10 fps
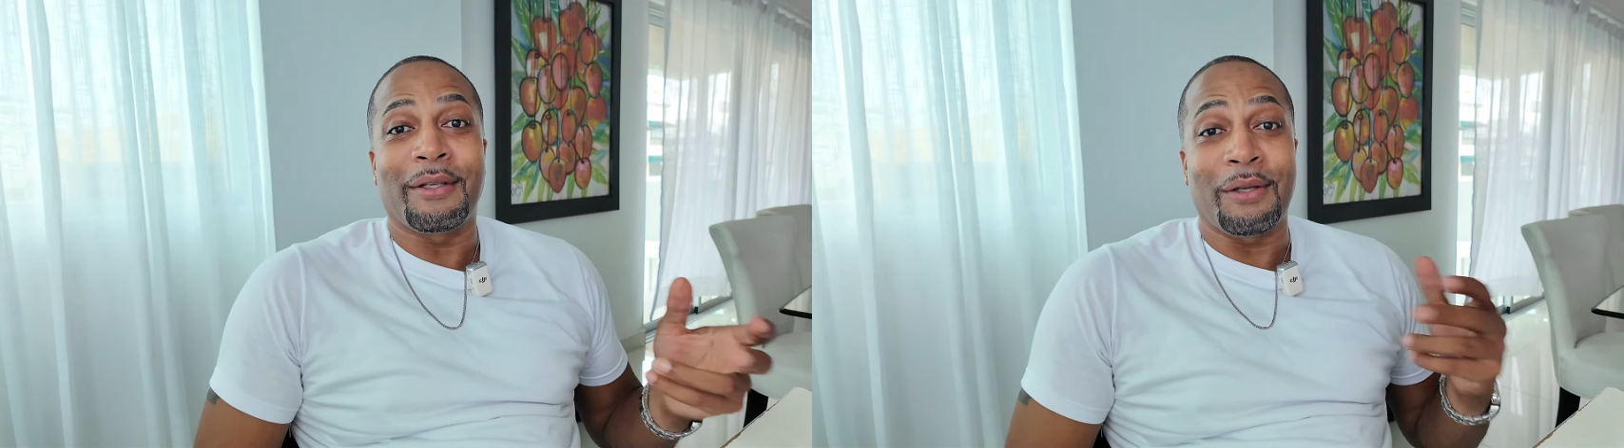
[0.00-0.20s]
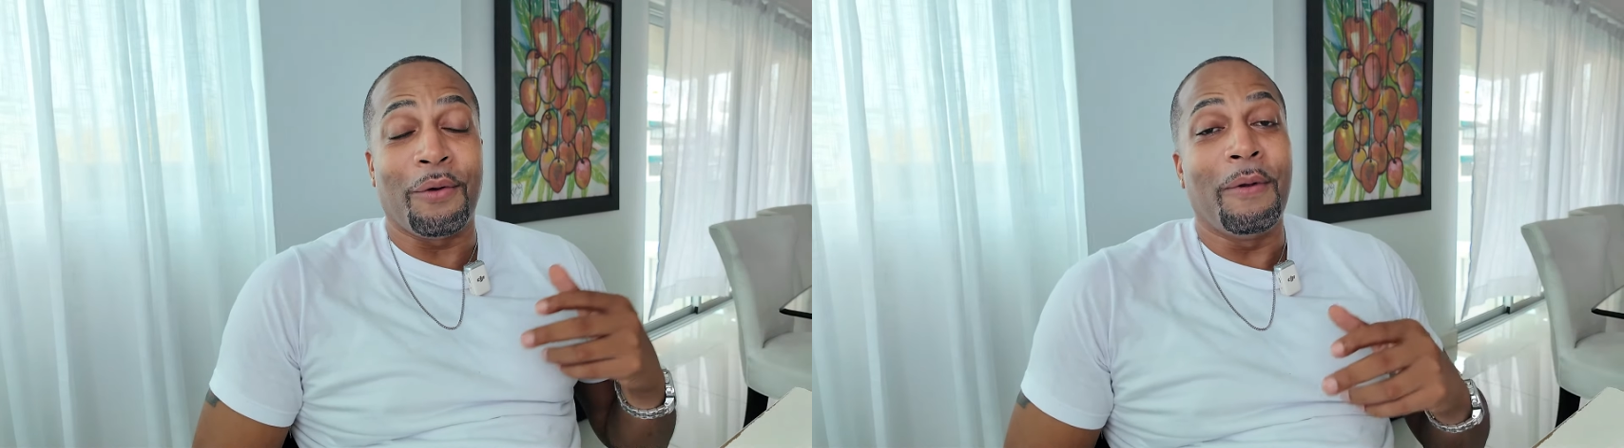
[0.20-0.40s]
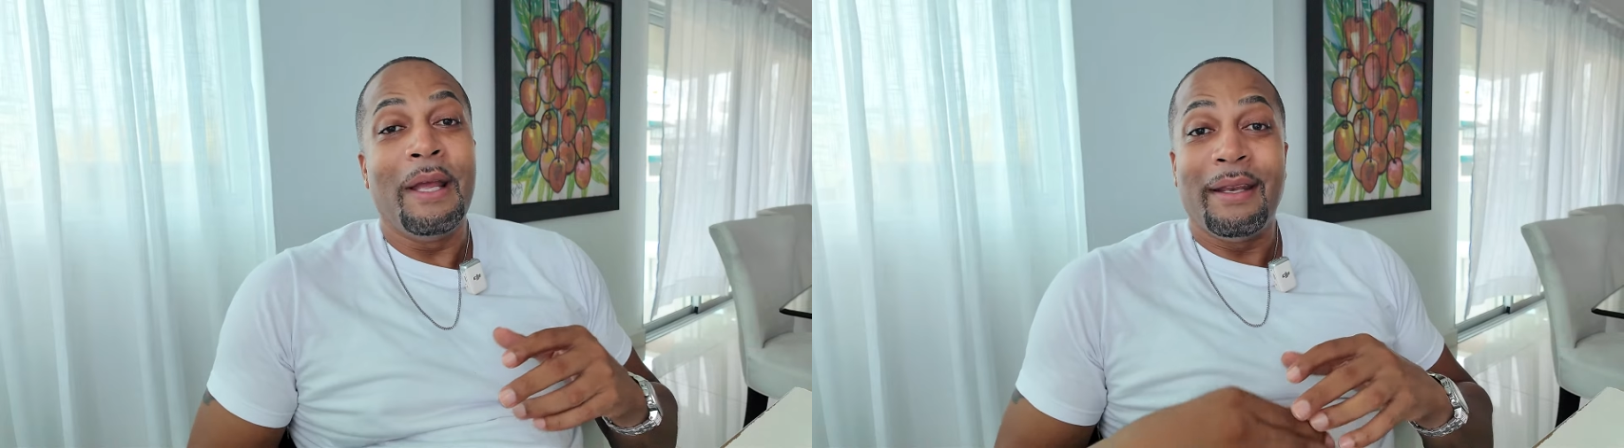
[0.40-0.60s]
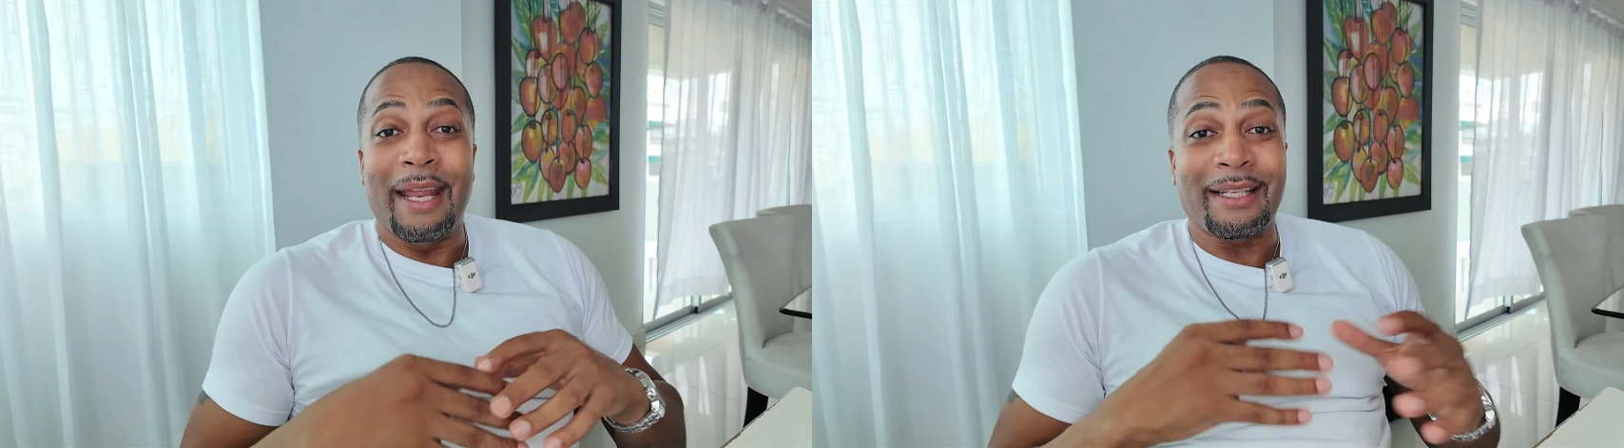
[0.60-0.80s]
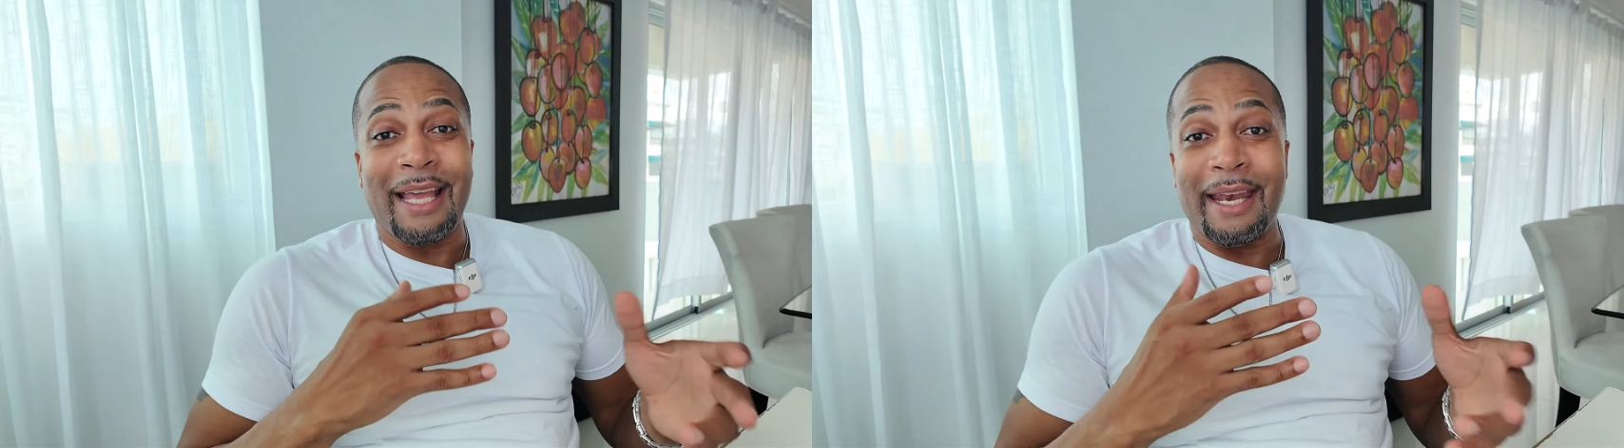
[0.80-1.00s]
So
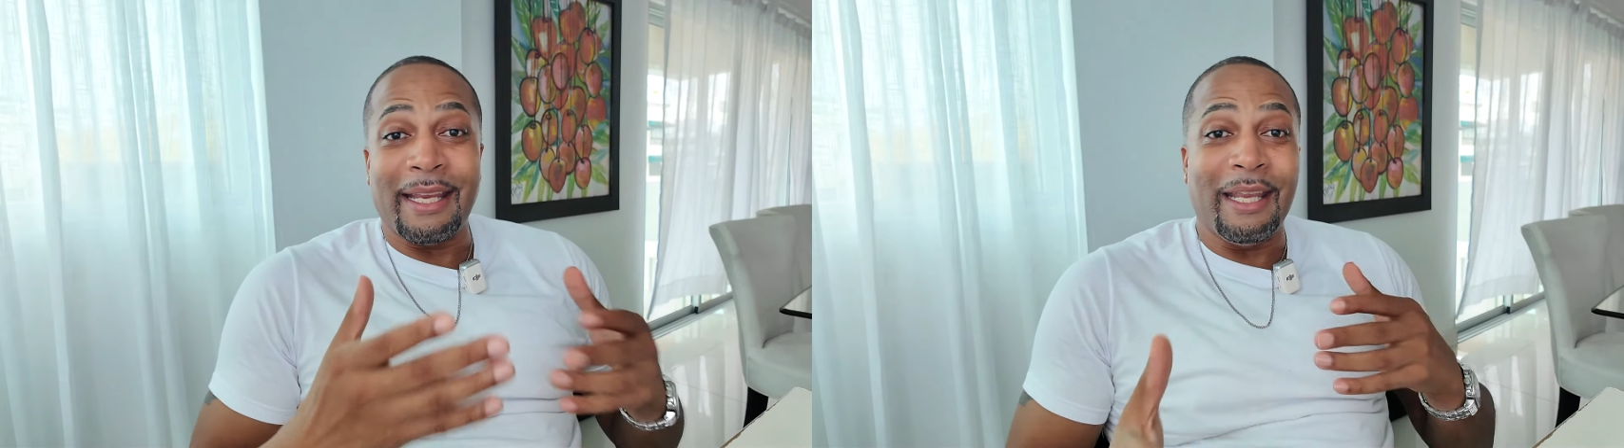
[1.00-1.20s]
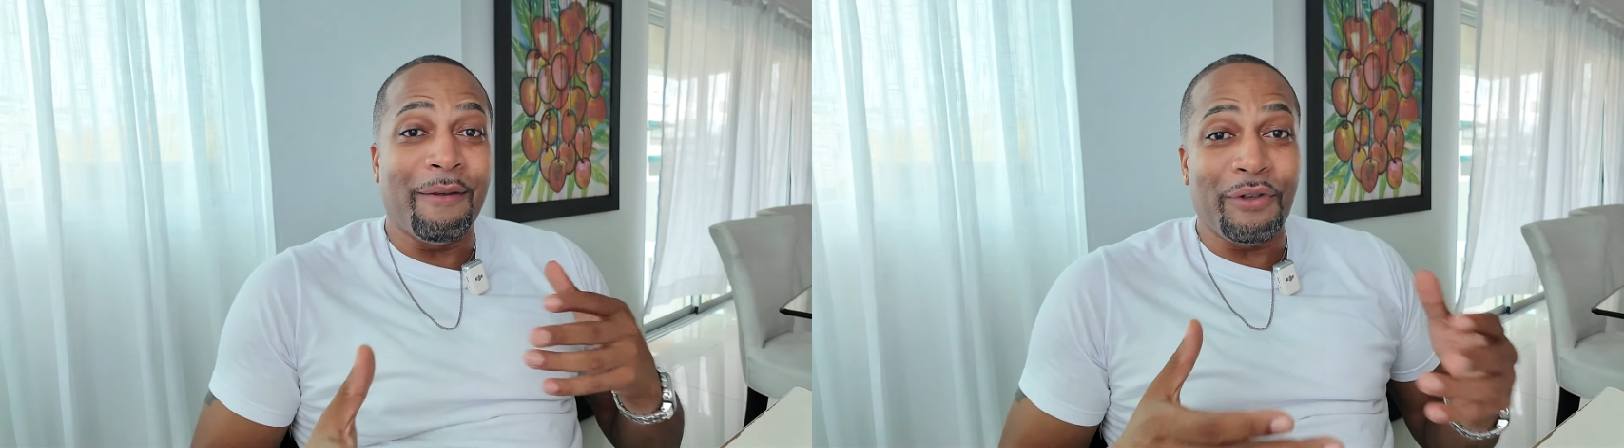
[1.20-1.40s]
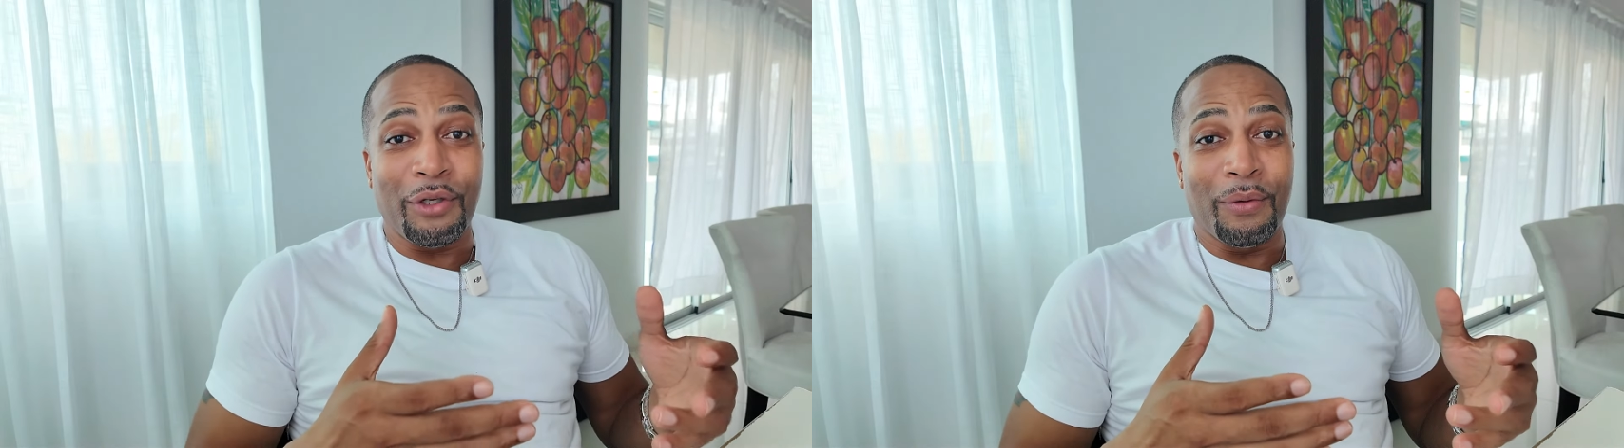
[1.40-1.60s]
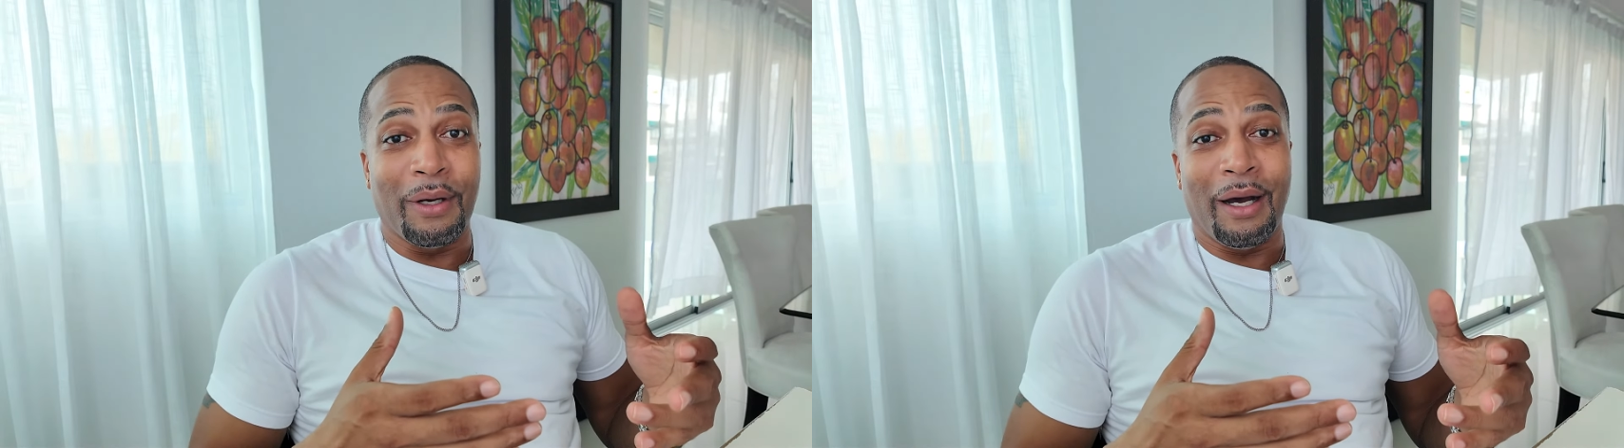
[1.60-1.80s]
that kind of gives you